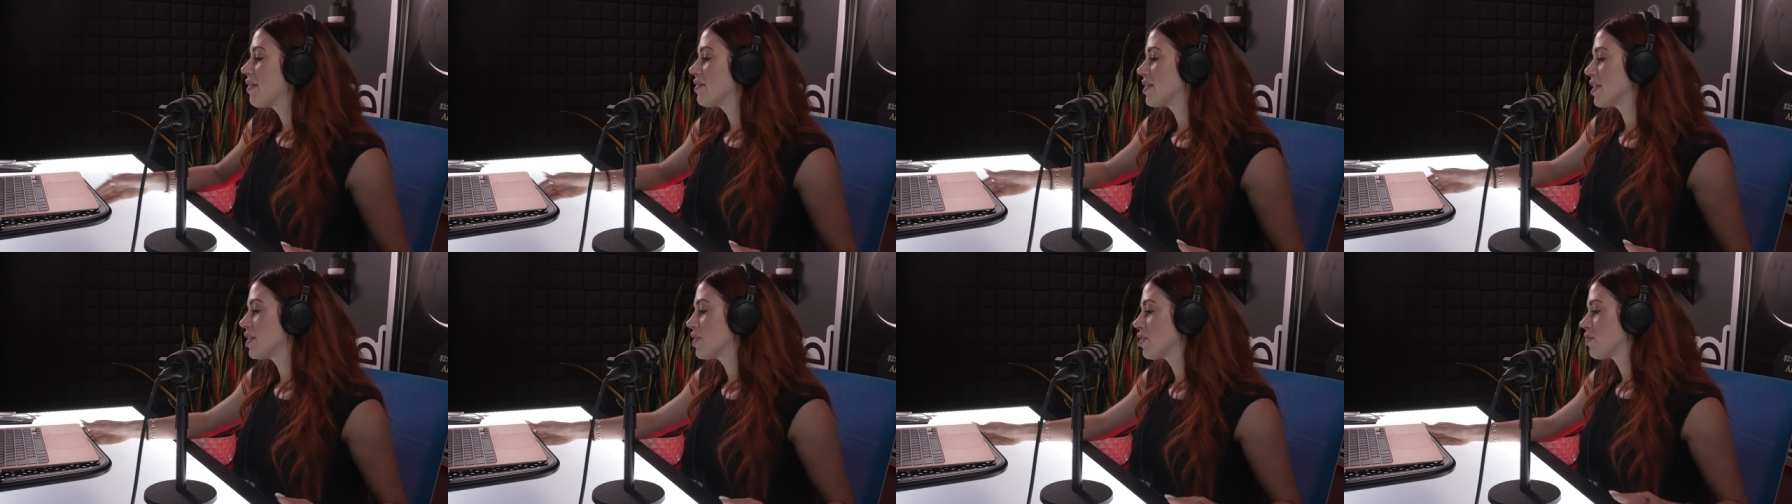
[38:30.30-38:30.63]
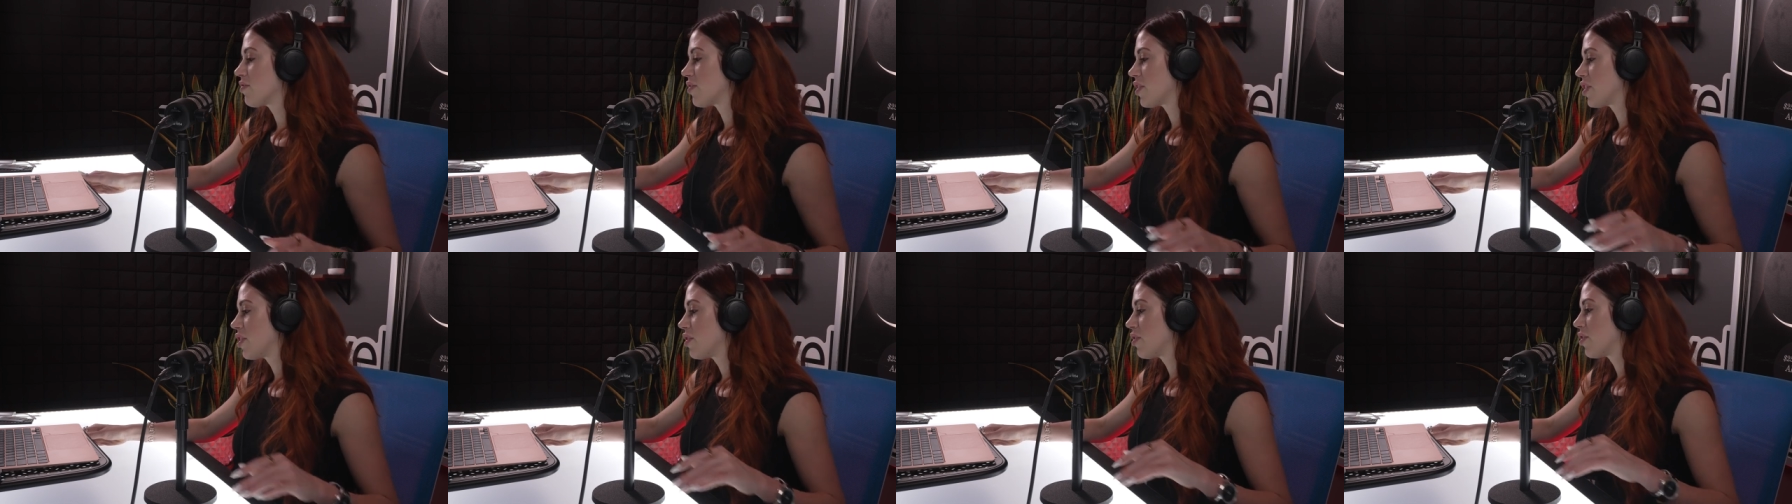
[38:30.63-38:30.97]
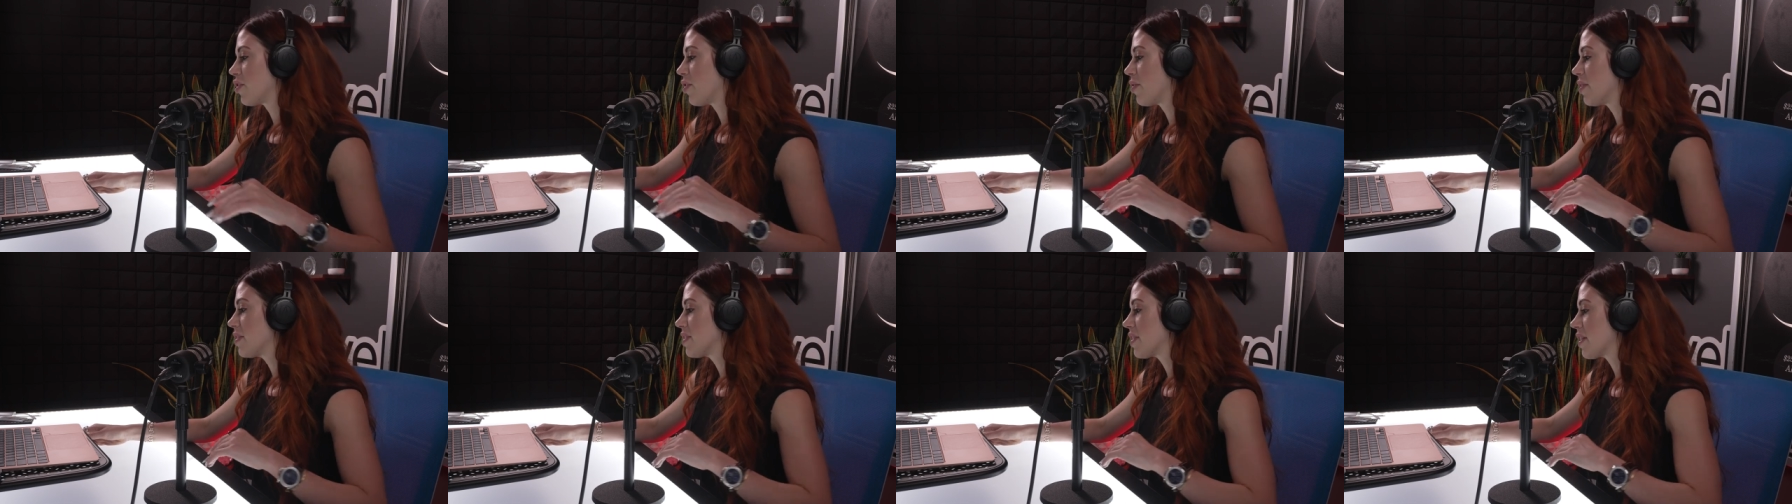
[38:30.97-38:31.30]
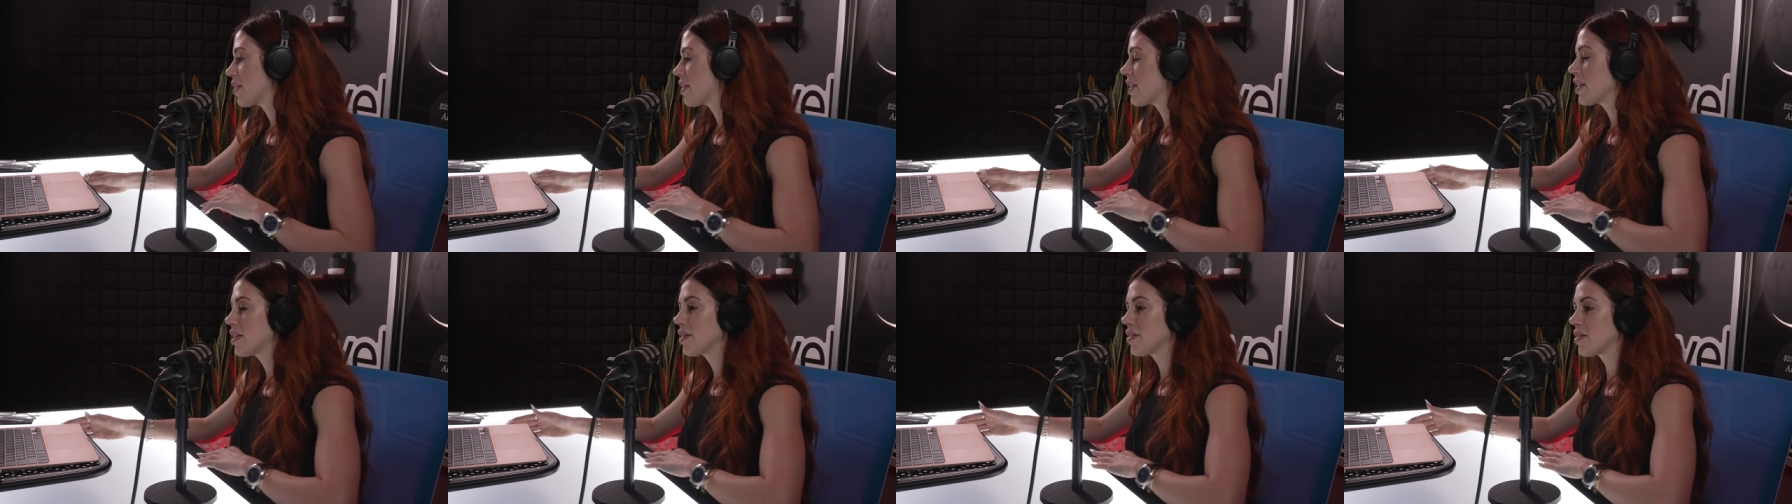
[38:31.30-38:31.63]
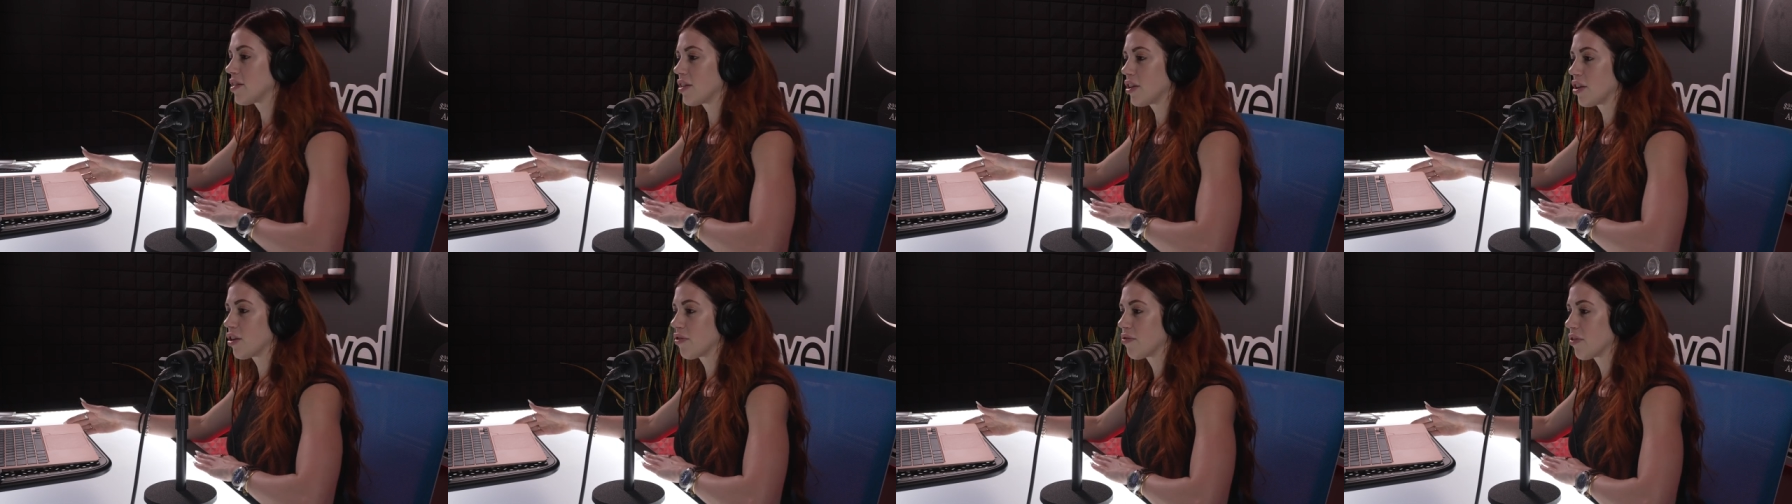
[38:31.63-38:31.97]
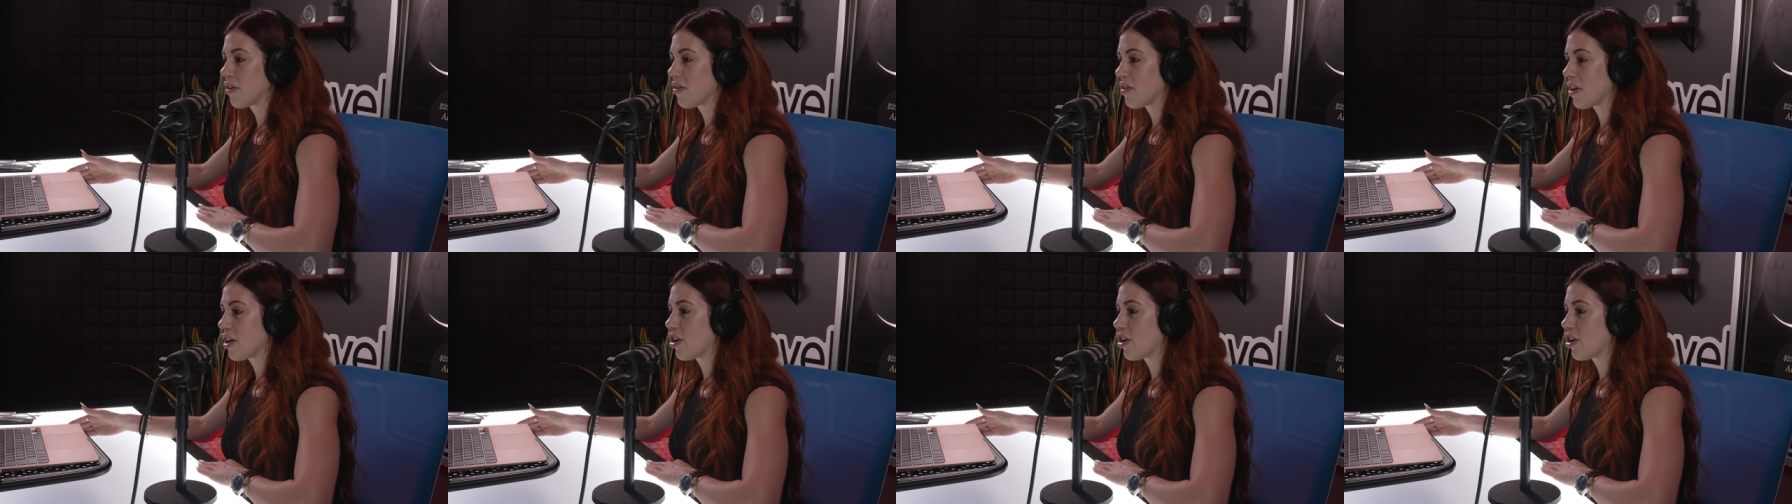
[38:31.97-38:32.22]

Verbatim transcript: sales for you, you know, is at least, you know, 50